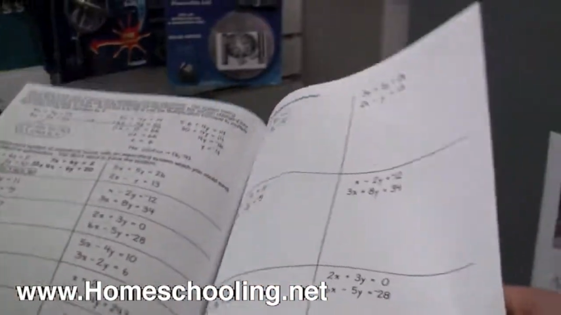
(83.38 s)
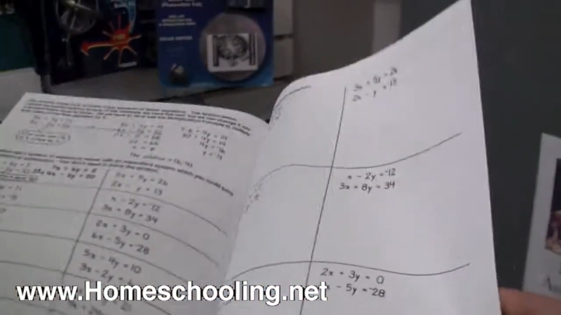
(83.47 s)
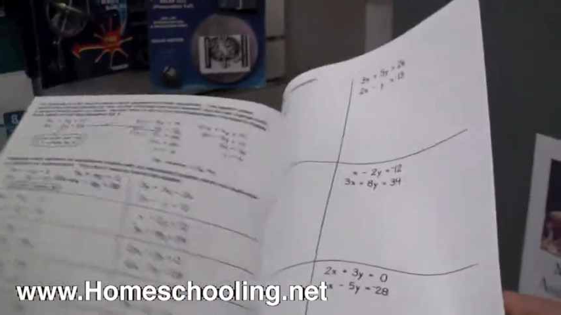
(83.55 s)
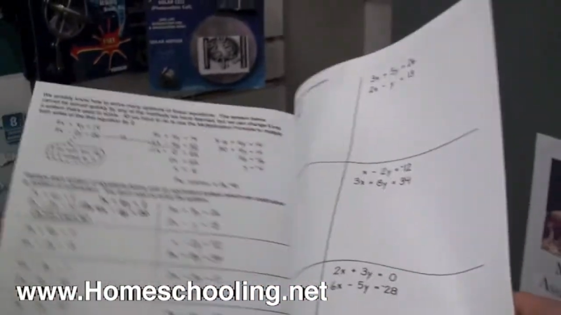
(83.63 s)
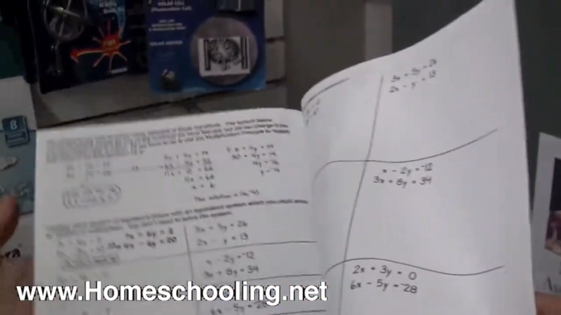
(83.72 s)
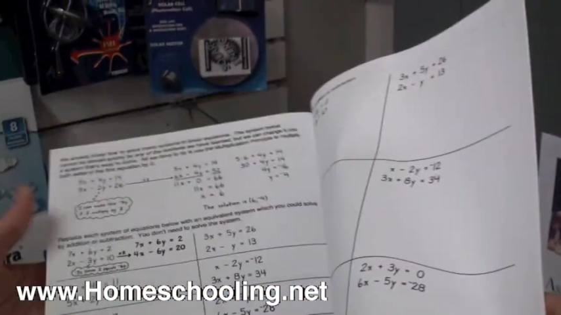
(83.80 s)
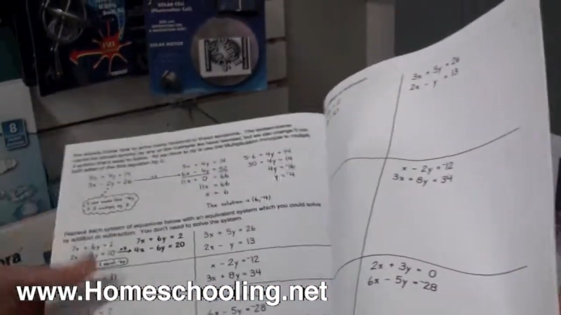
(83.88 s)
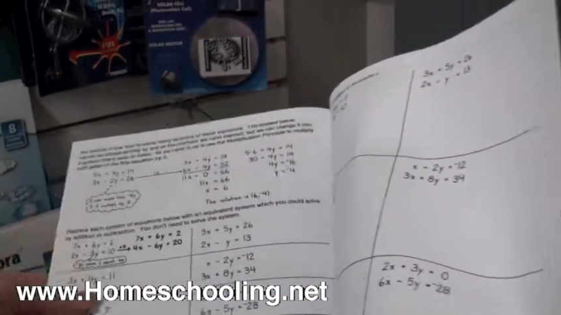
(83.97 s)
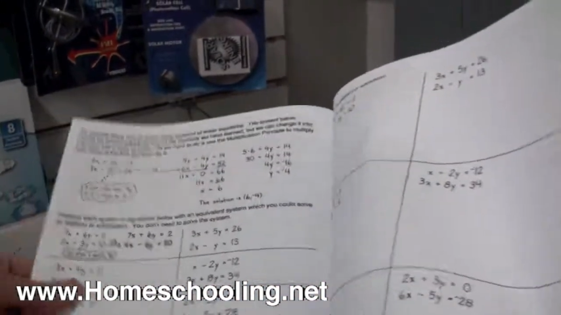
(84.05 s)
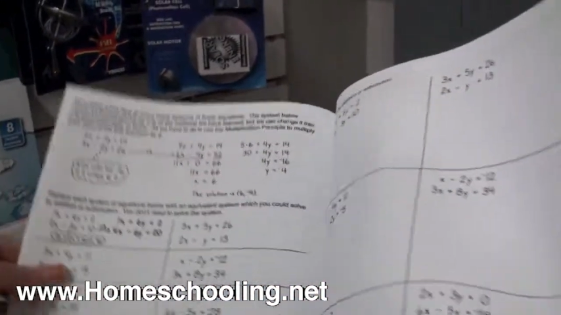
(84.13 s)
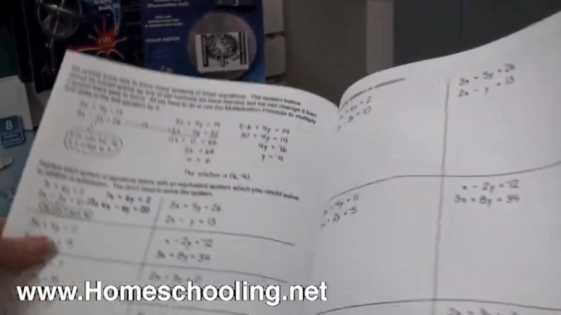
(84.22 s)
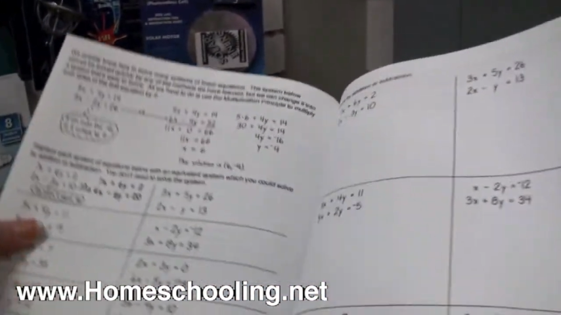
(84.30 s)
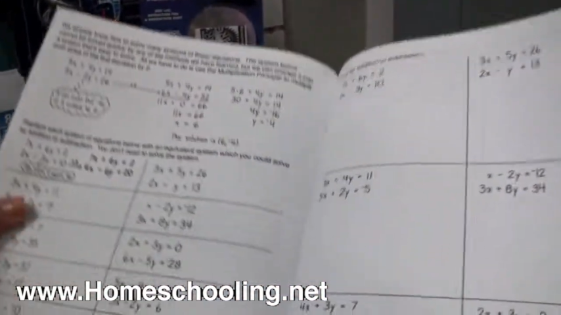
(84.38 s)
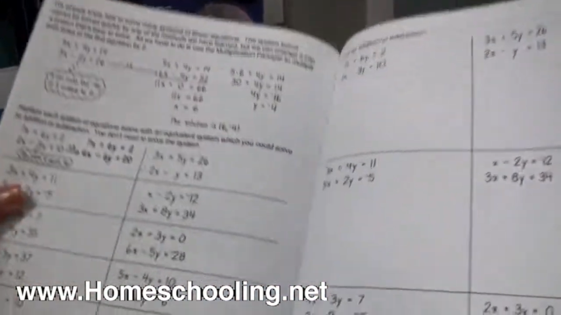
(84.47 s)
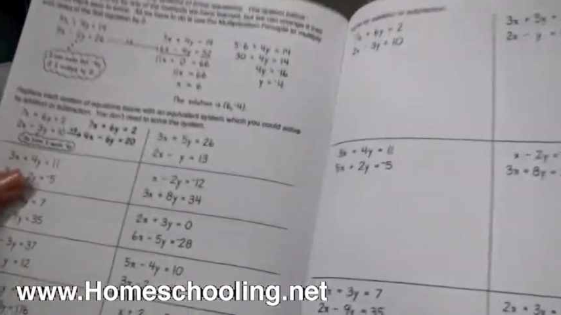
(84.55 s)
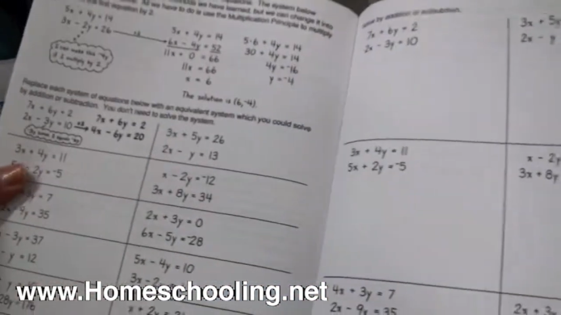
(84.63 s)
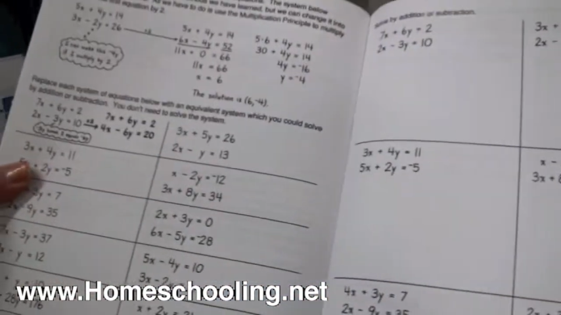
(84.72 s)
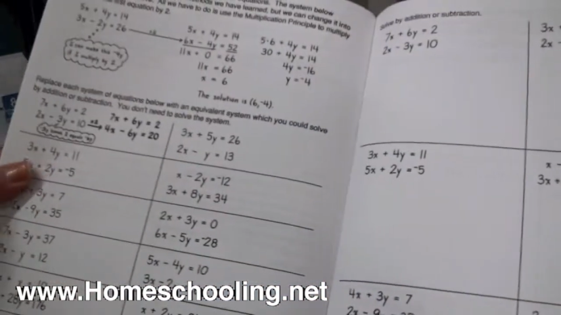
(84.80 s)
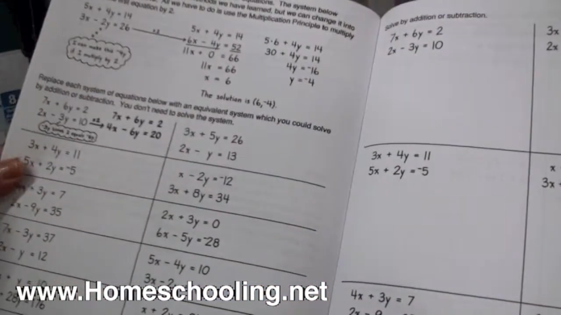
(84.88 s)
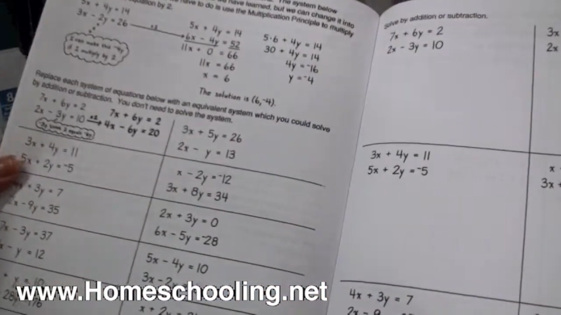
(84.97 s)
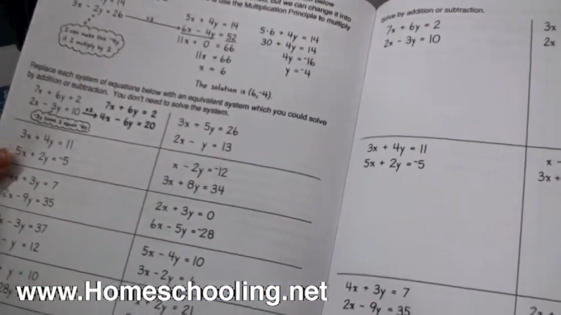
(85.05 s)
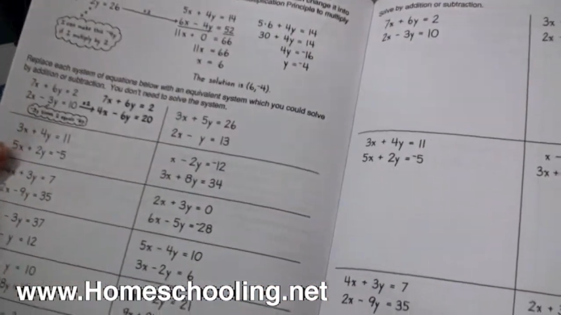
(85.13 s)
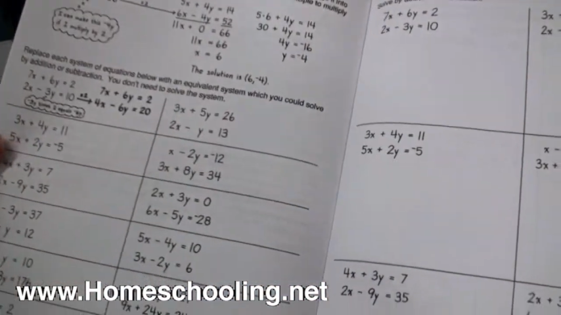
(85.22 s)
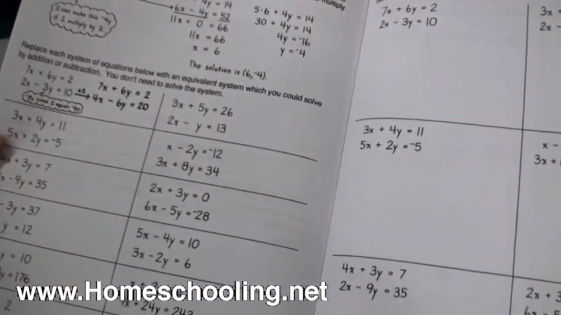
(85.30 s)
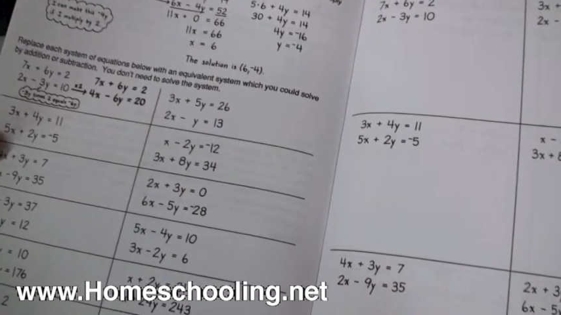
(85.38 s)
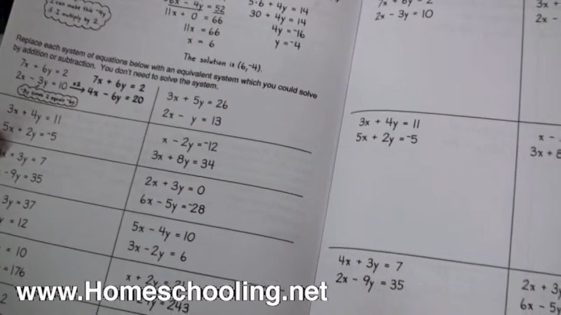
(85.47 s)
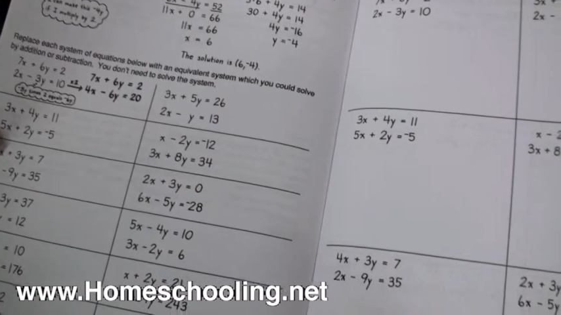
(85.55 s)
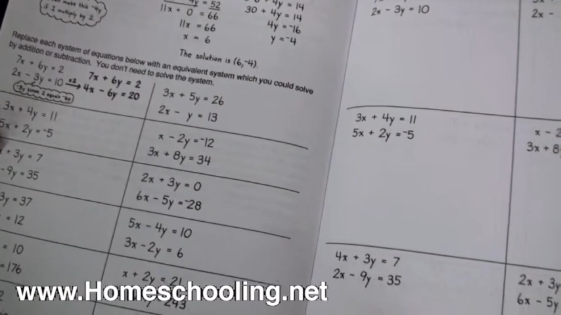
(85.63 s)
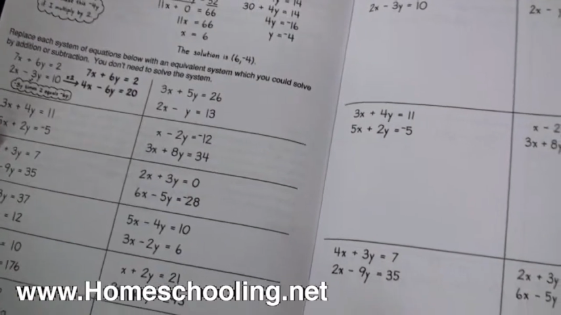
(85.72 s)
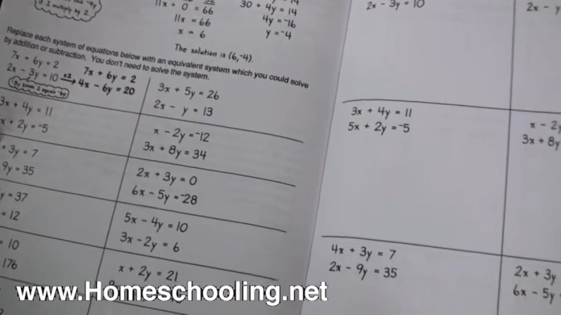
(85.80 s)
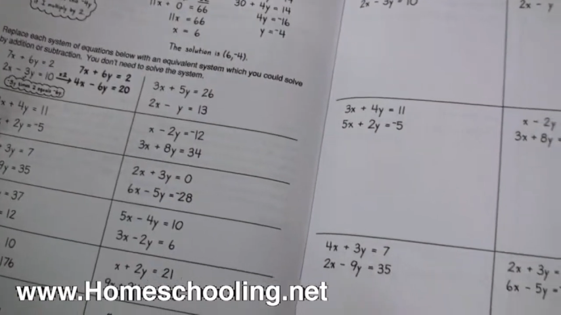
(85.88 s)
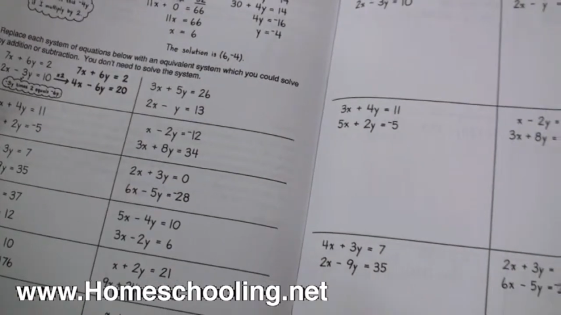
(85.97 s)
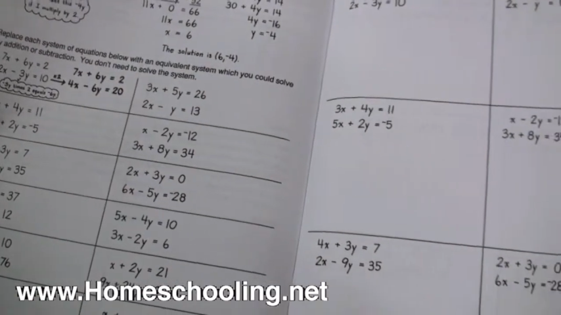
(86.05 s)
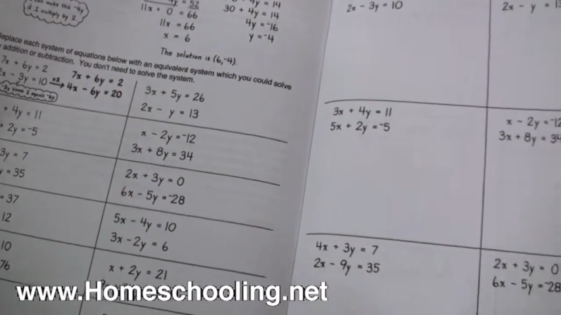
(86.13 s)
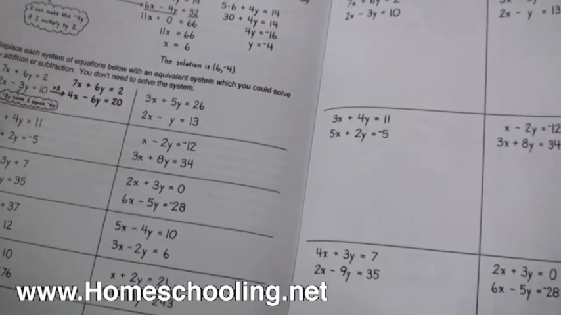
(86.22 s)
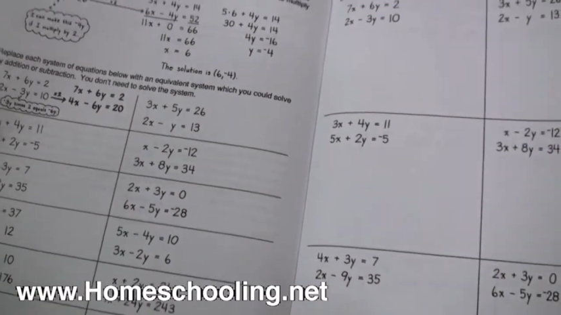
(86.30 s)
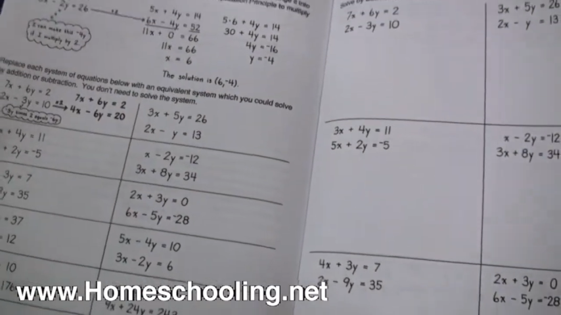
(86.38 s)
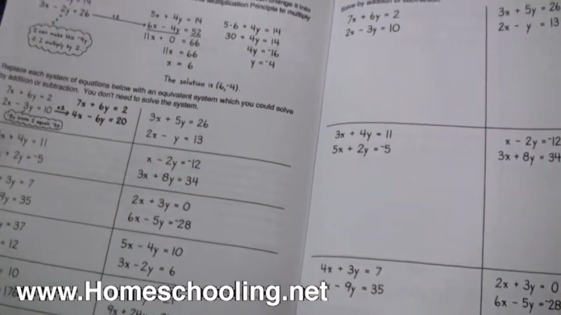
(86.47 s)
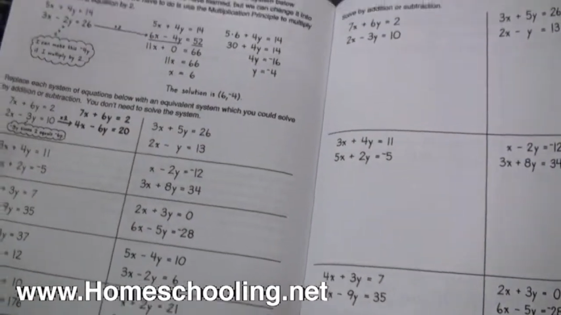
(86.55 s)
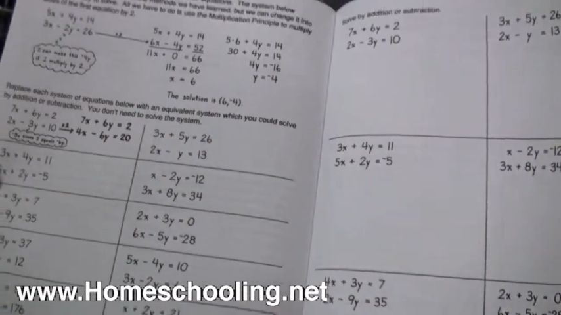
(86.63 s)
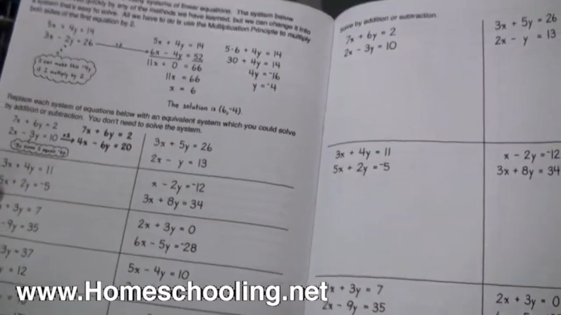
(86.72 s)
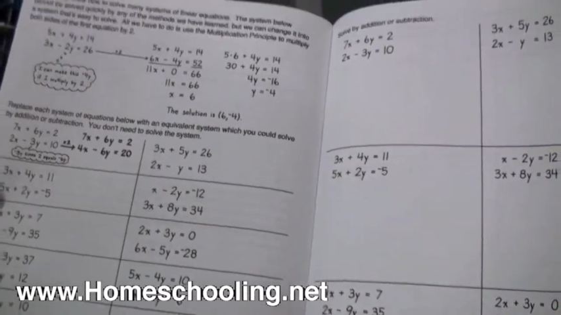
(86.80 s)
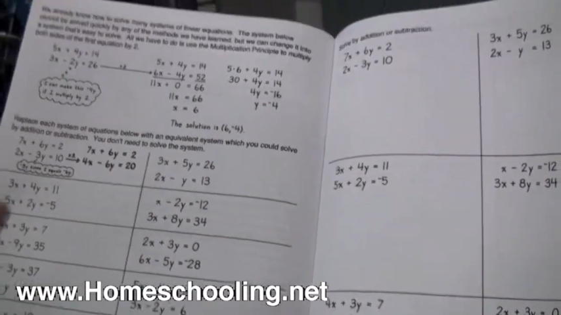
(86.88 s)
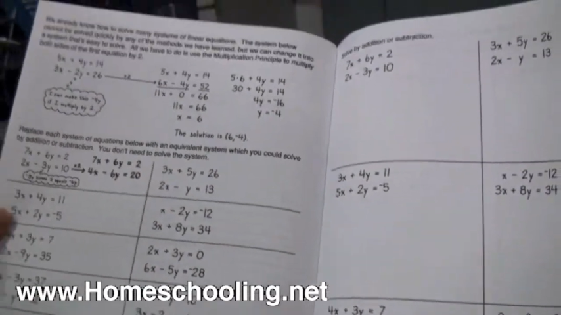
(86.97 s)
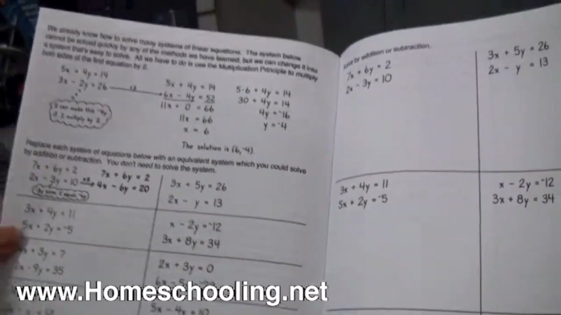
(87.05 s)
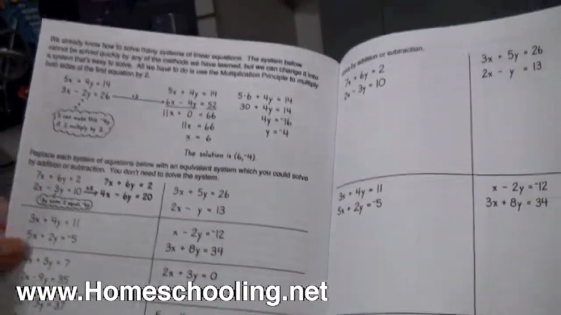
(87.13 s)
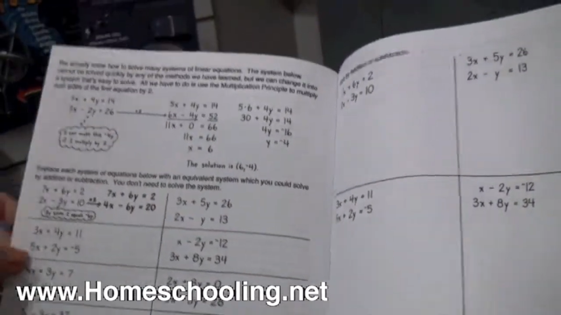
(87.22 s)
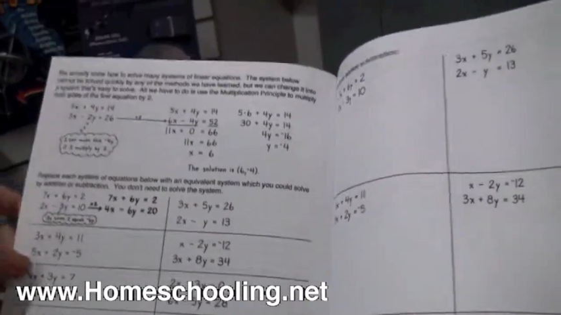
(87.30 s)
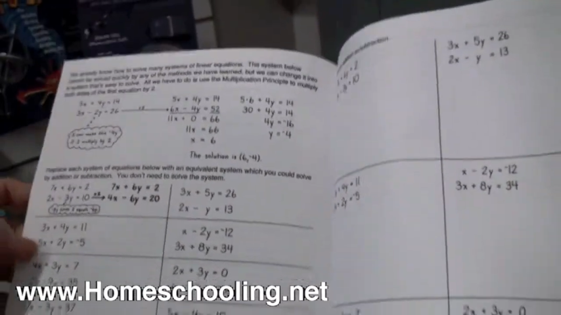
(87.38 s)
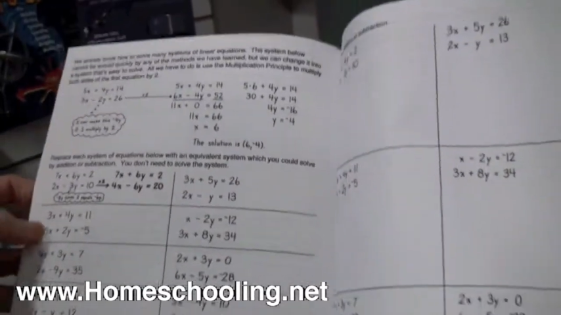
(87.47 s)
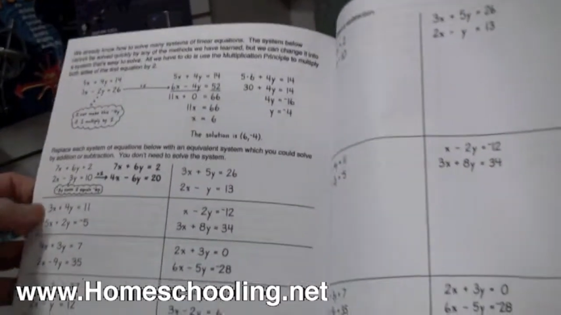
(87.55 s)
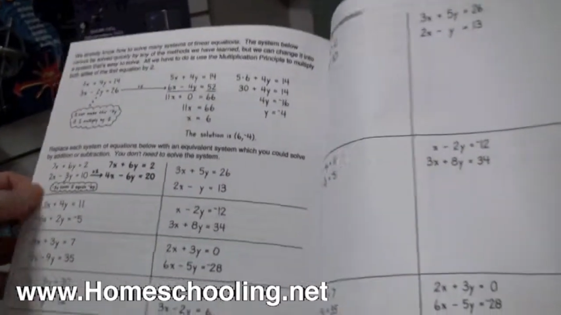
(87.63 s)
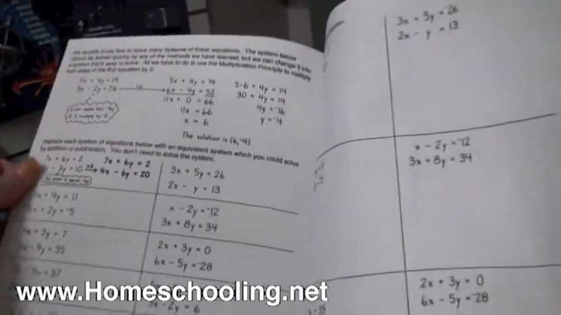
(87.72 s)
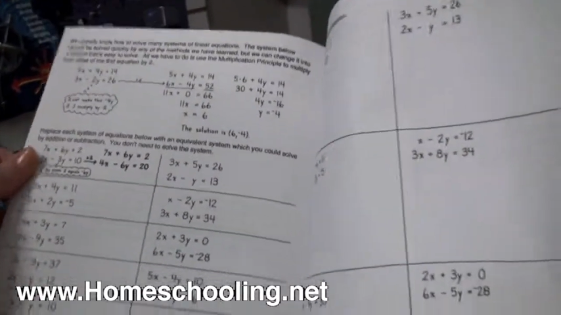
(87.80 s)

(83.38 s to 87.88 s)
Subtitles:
(no speaker visible)